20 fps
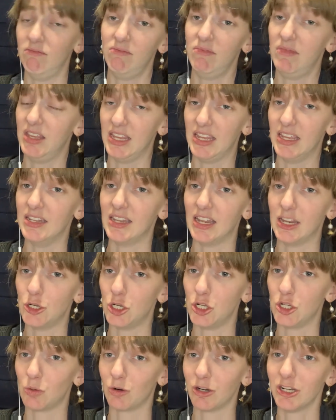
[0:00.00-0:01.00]
his
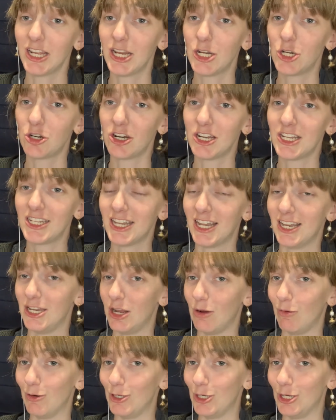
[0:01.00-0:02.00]
engines were dangerous and
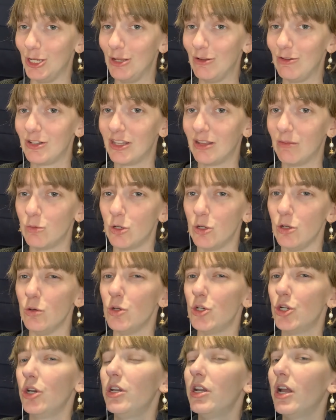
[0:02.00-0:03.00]
no one should use them, so you
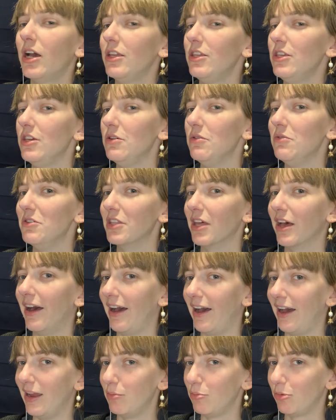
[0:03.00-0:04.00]
should not use the
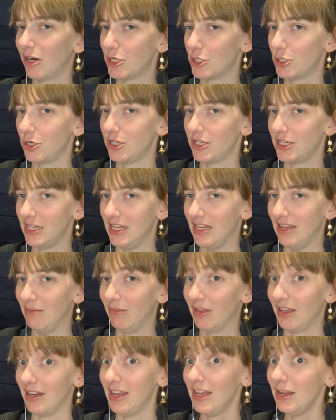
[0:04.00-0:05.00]
high pressure steam
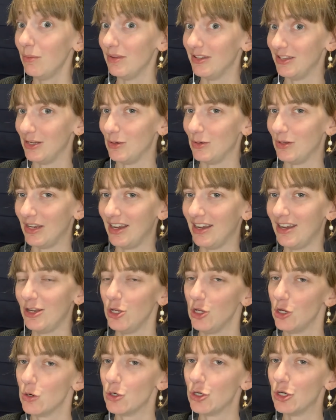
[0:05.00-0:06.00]
that he was using.
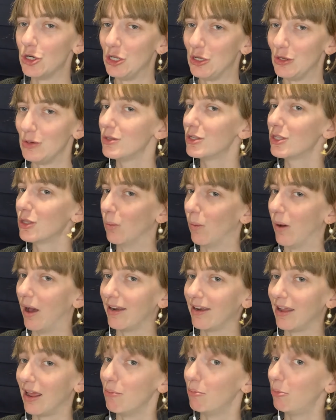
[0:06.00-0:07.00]
You should use the Watt
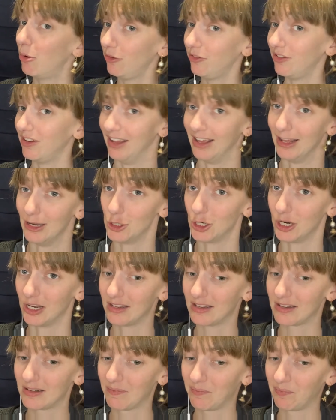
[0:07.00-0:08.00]
and Boulton
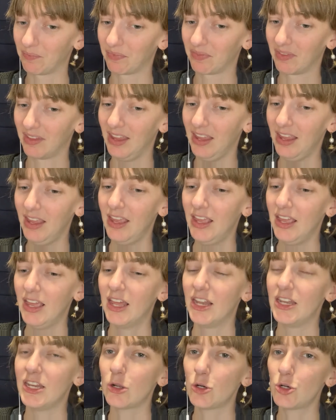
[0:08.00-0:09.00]
engines.
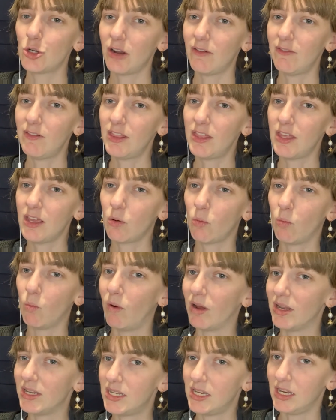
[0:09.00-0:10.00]
Now, Trevithick
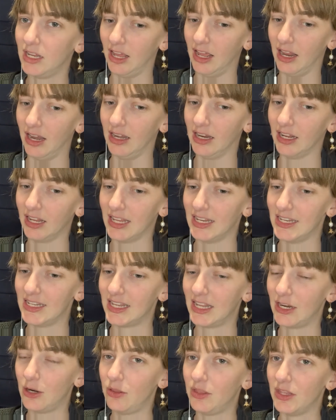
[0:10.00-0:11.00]
once again
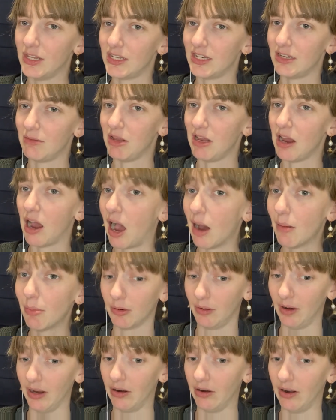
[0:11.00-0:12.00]
considered this to be
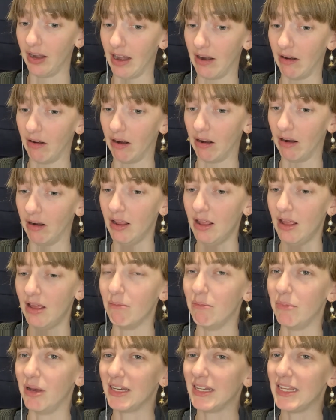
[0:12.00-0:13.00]
operator error,
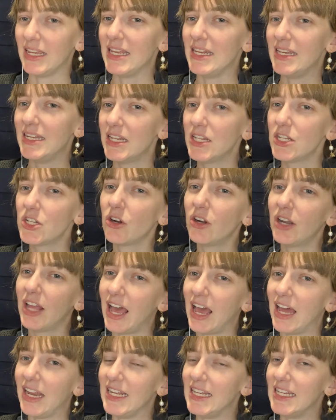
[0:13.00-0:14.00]
but he did start
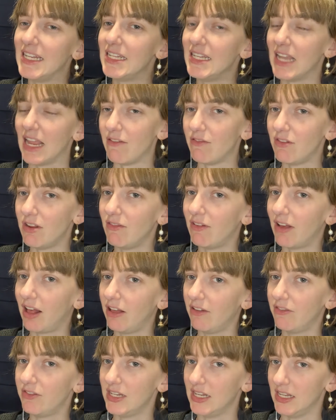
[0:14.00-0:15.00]
adding safety
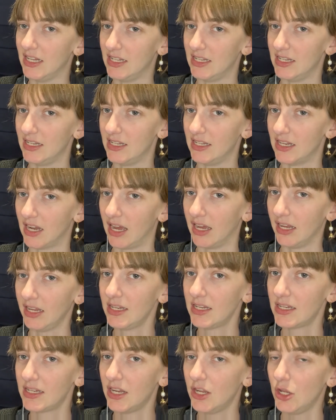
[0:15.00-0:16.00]
valves to his
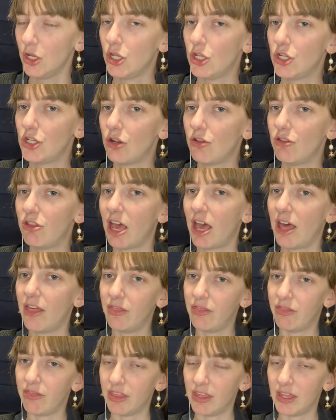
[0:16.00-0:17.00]
designs so
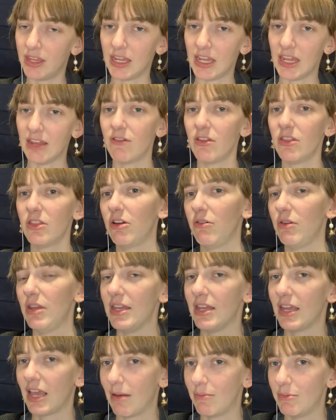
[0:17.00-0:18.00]
that the, even though he
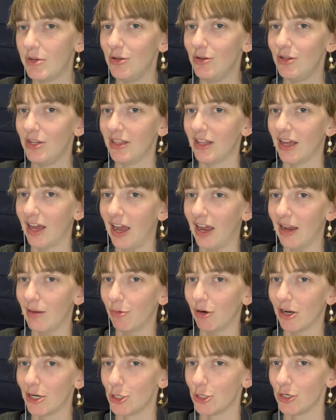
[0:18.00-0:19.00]
kept using the high
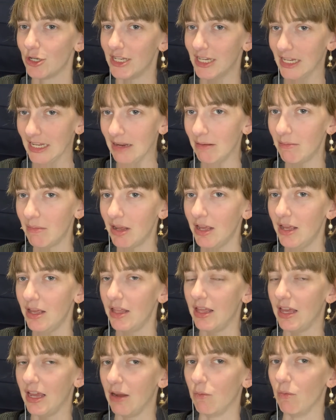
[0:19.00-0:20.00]
pressure steam,
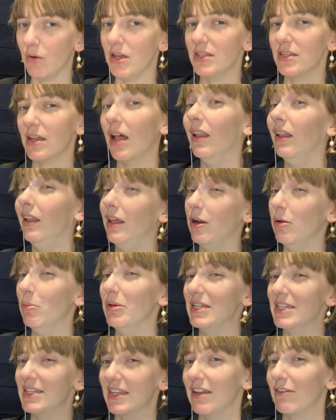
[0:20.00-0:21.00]
it was a little
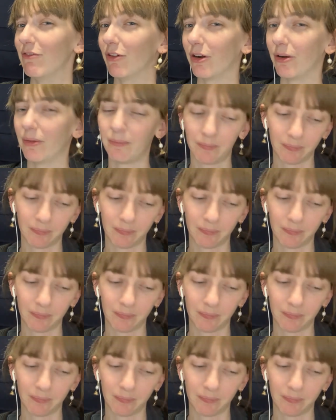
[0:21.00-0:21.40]
bit safer.